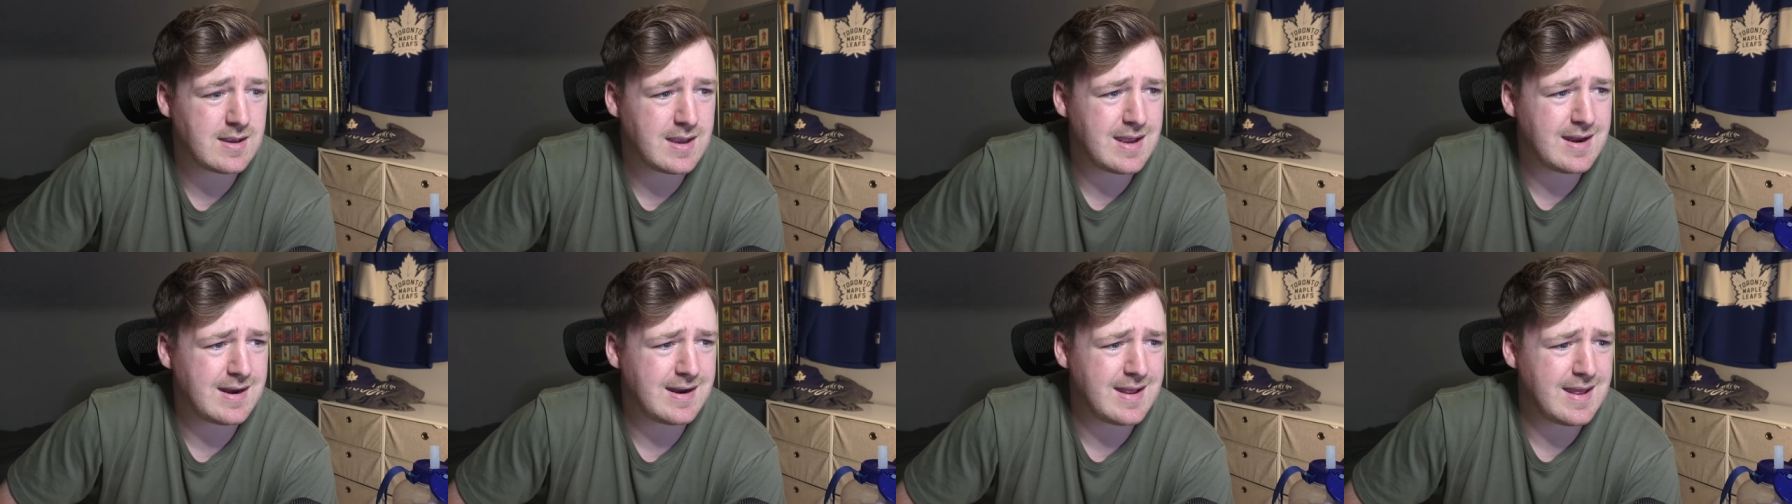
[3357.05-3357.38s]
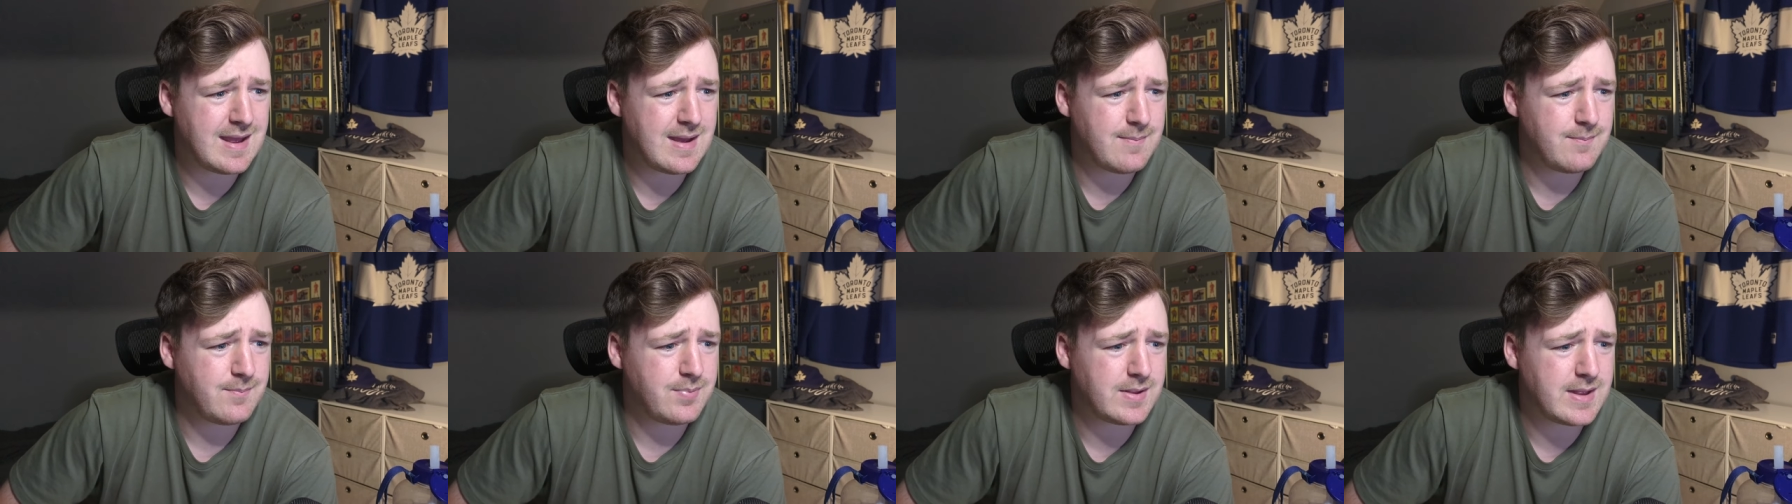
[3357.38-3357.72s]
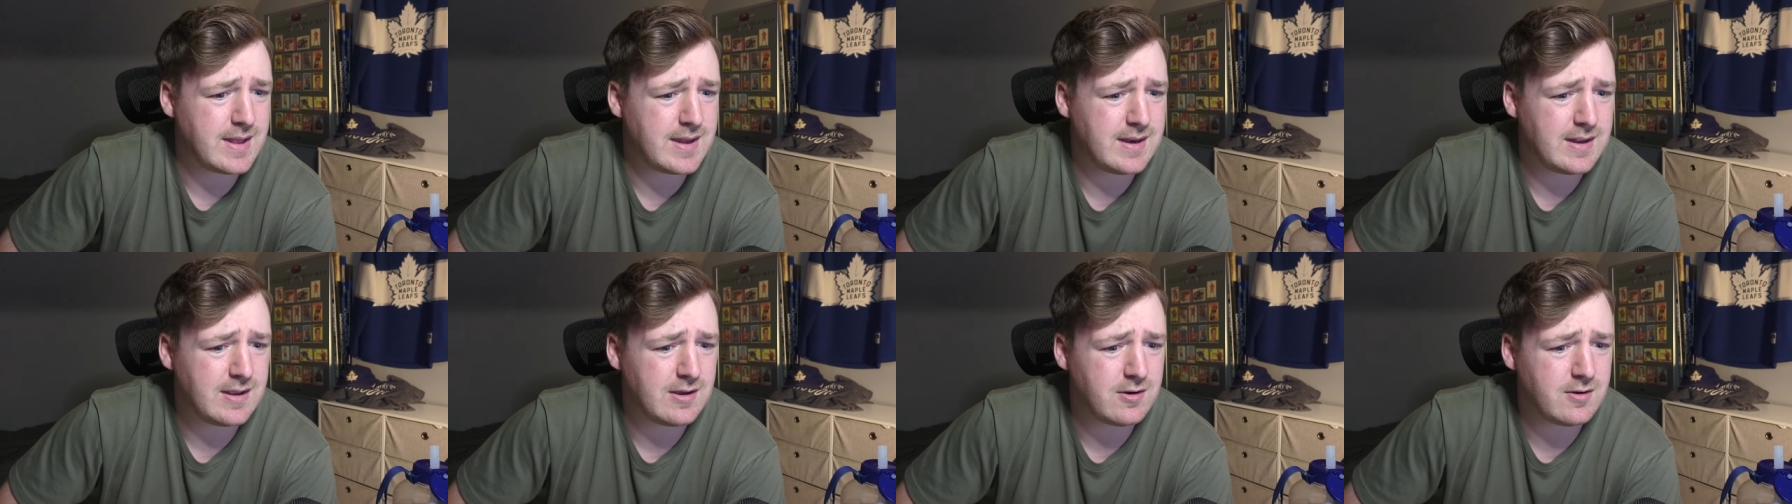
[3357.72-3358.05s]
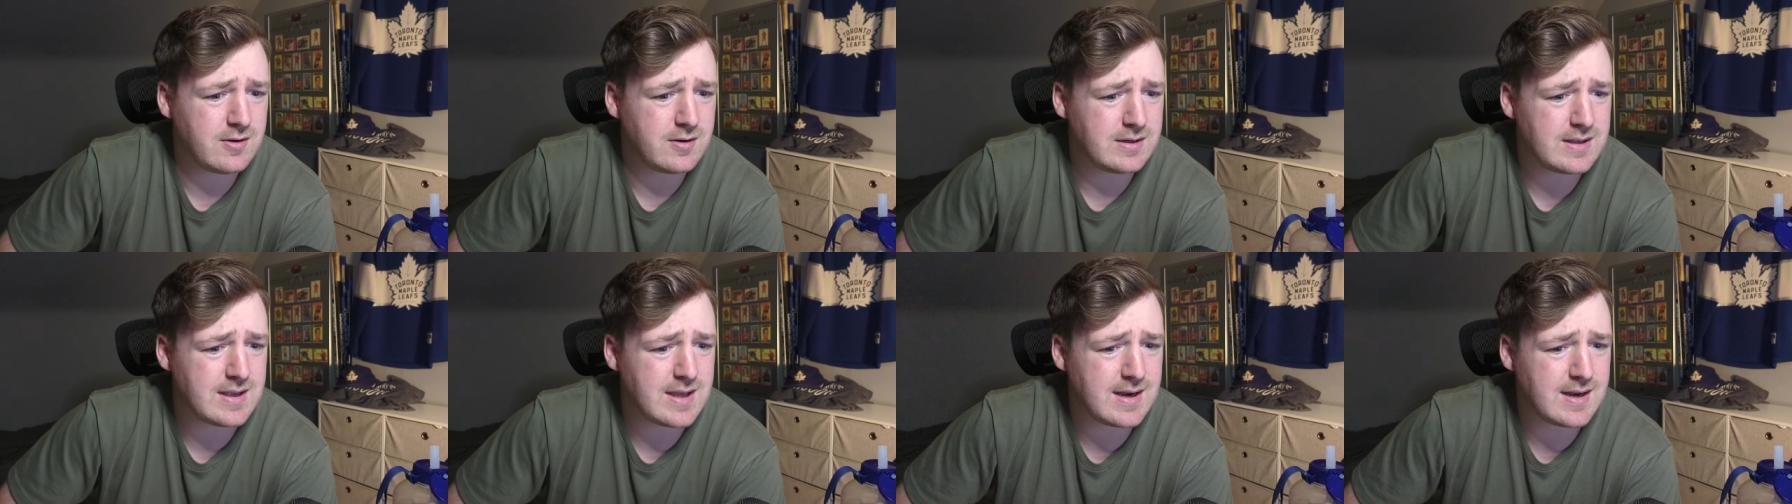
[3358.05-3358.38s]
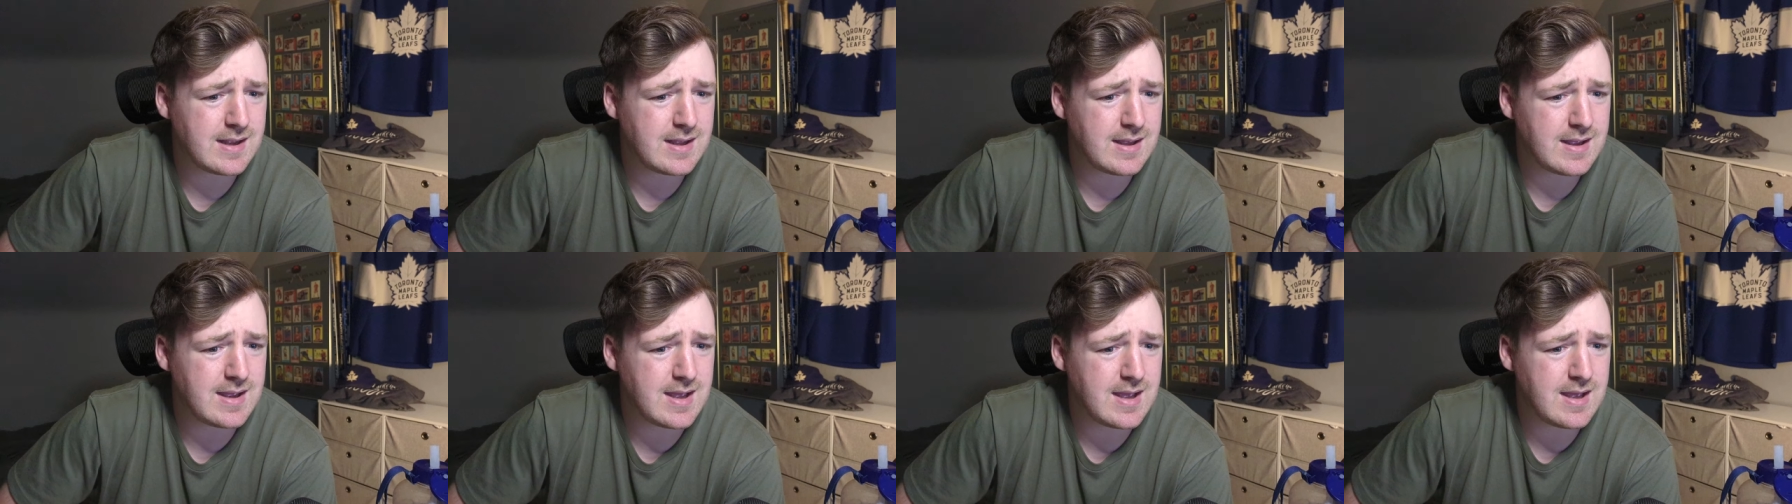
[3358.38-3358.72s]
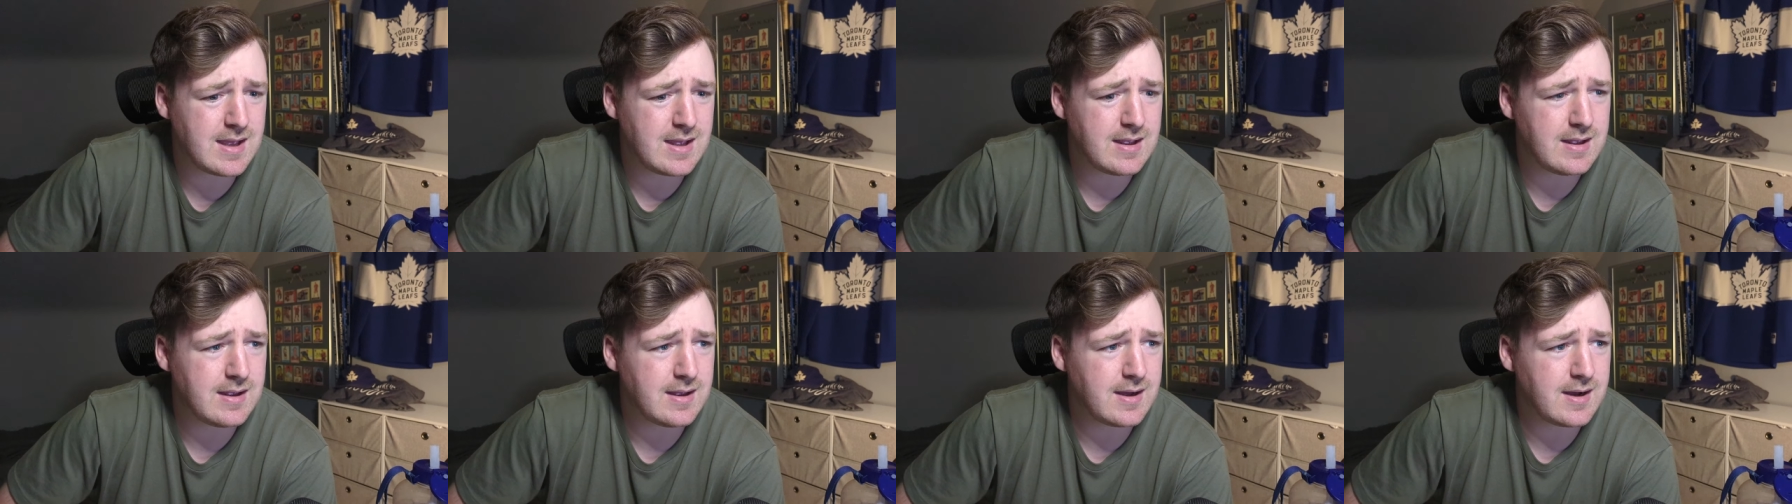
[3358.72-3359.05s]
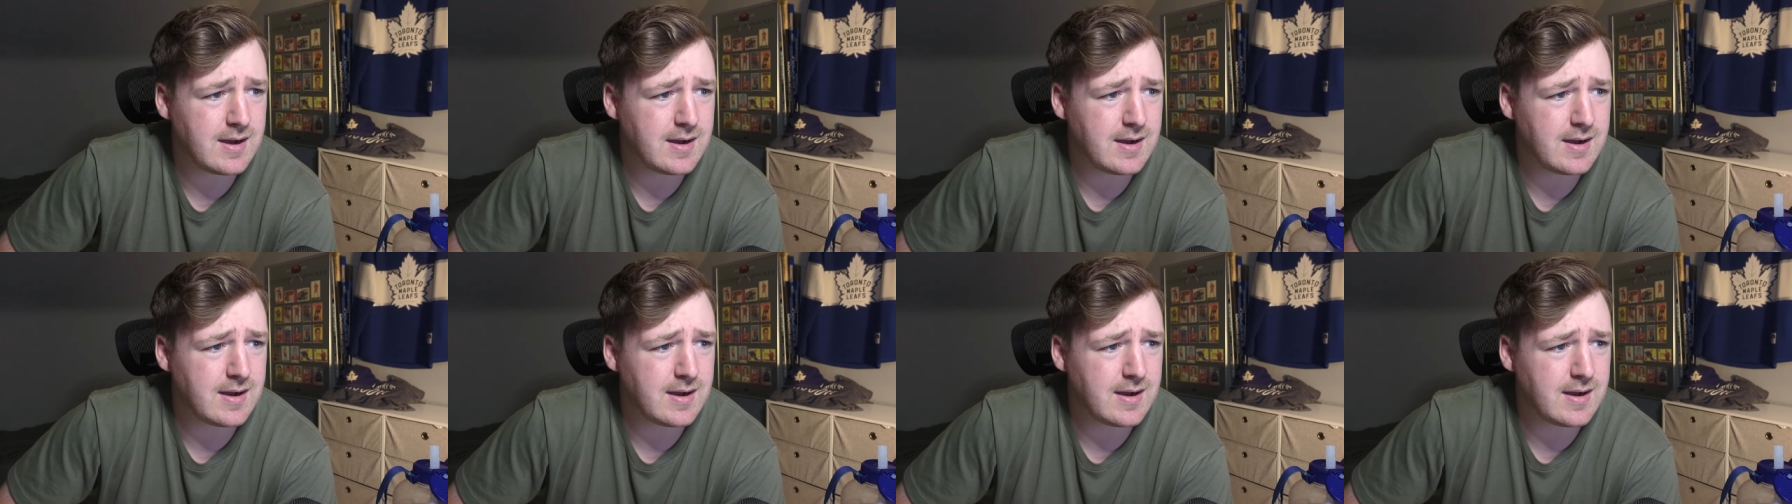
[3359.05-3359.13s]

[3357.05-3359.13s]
And I am planning on getting a